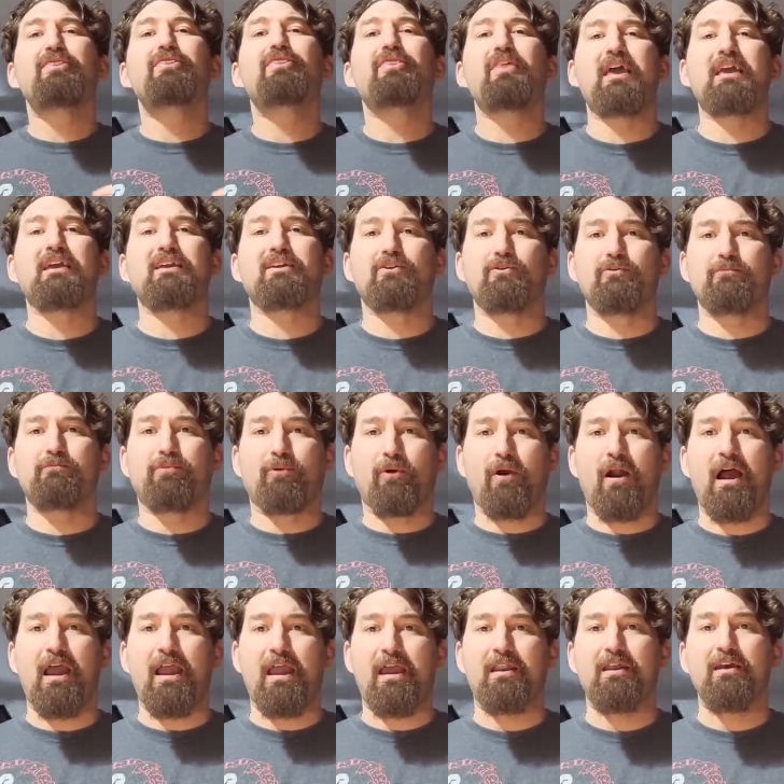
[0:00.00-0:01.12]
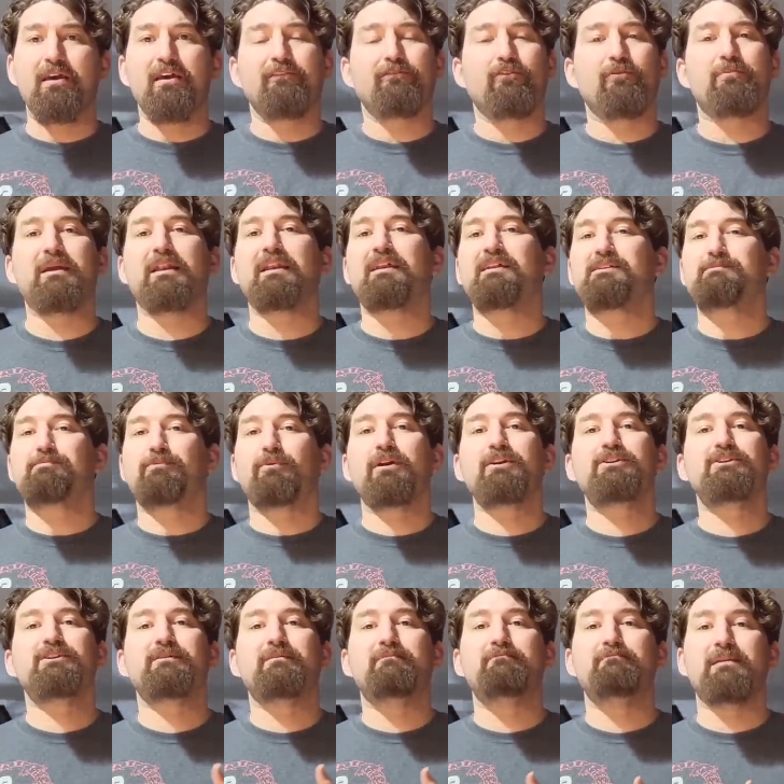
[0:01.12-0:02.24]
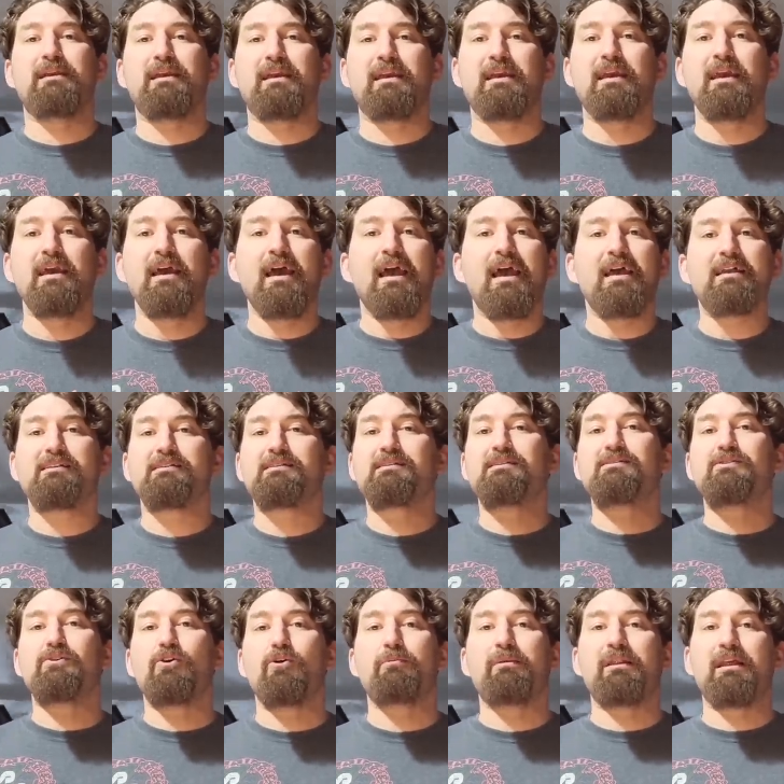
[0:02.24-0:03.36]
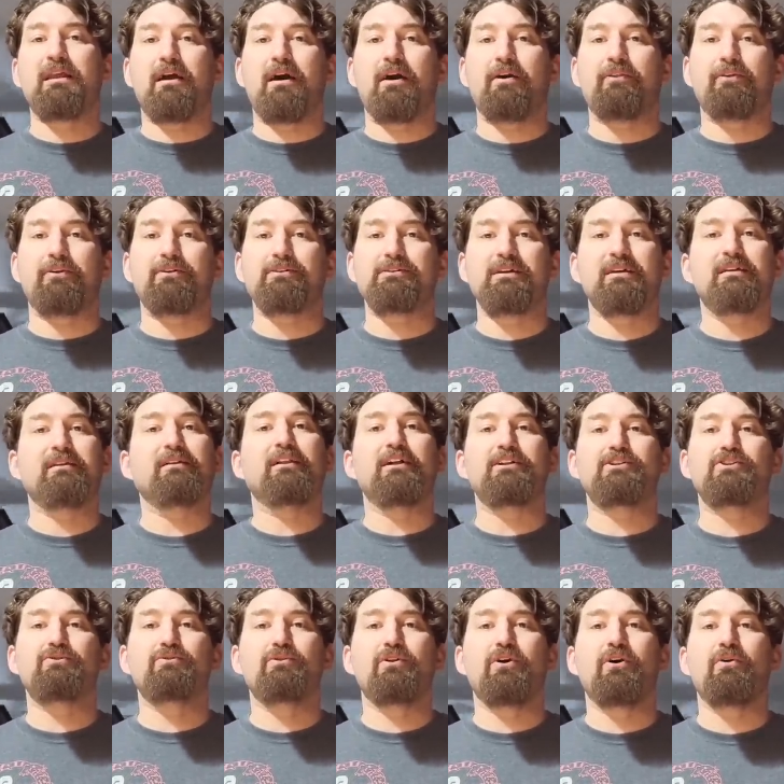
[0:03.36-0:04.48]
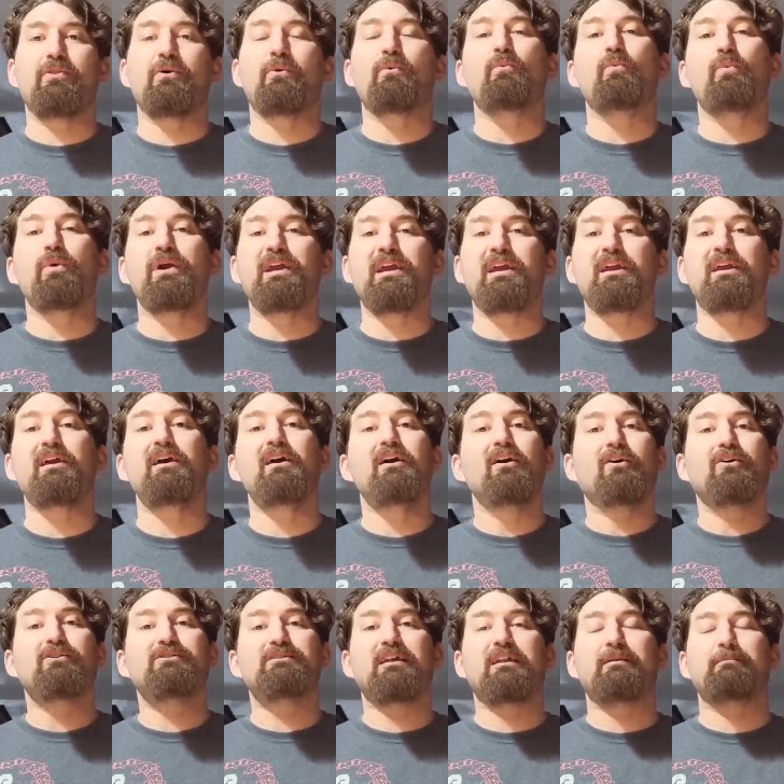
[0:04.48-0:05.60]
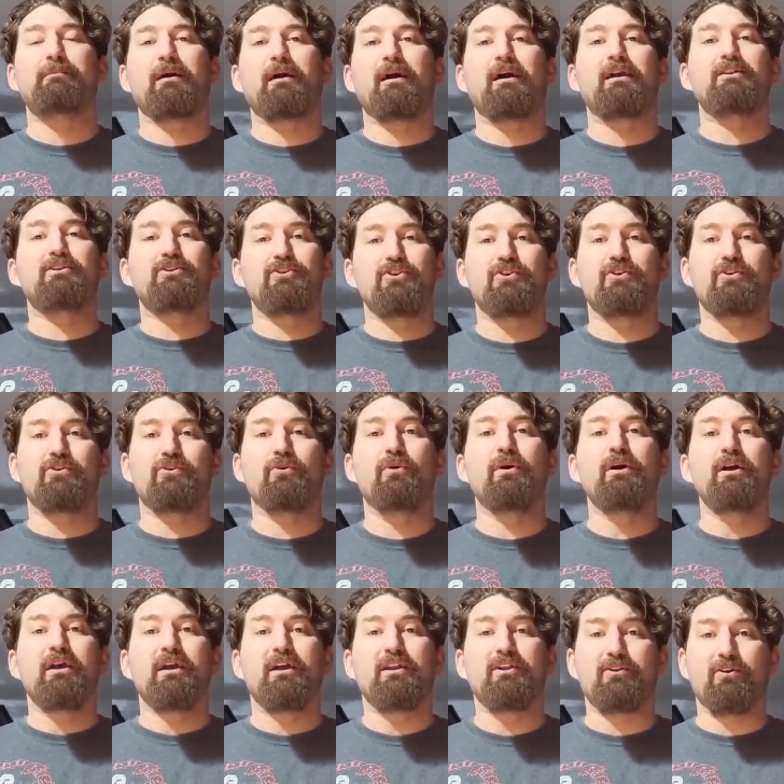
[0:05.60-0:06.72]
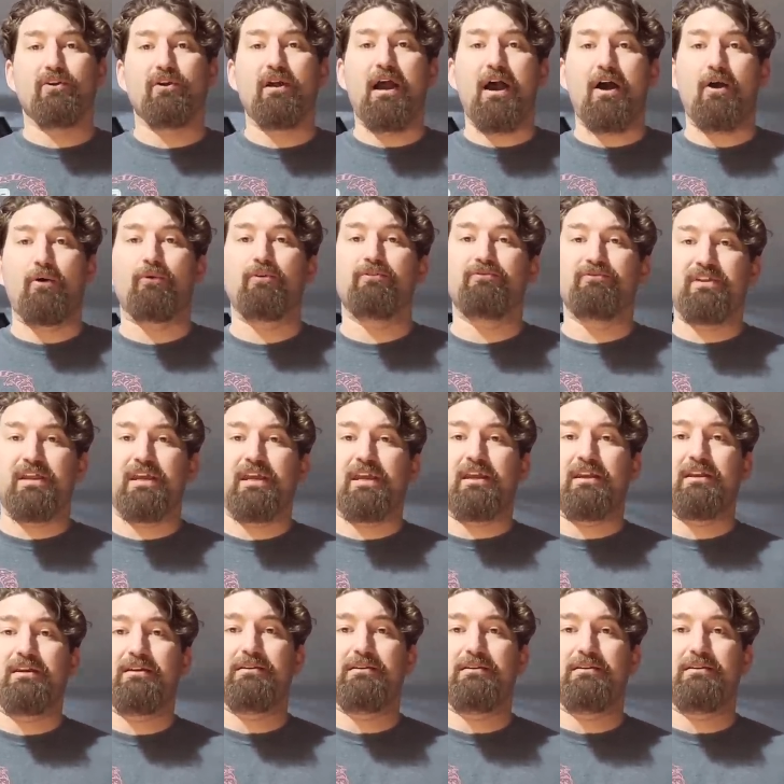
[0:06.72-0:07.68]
thank you, Brian, for being an inspiration to me and to so many others, and to let you know that we are standing behind you in your hour of need.